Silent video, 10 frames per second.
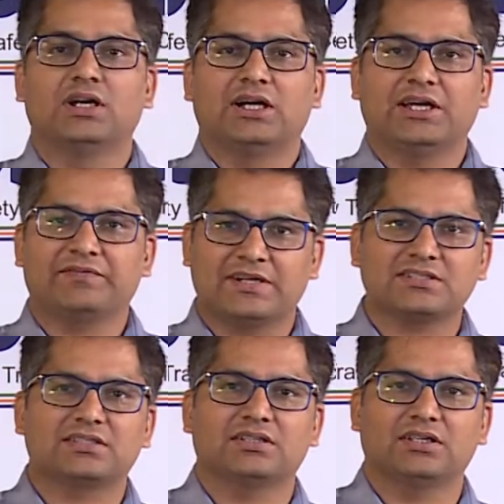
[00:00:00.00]
Hi friends,
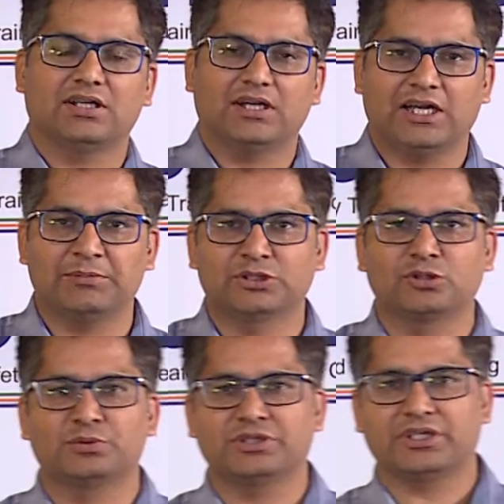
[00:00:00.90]
I am Atul
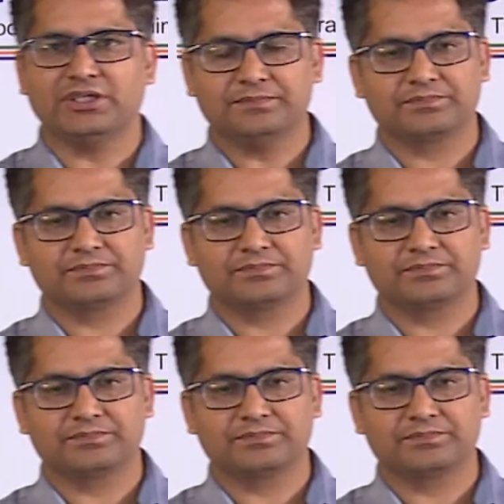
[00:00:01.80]
Pujari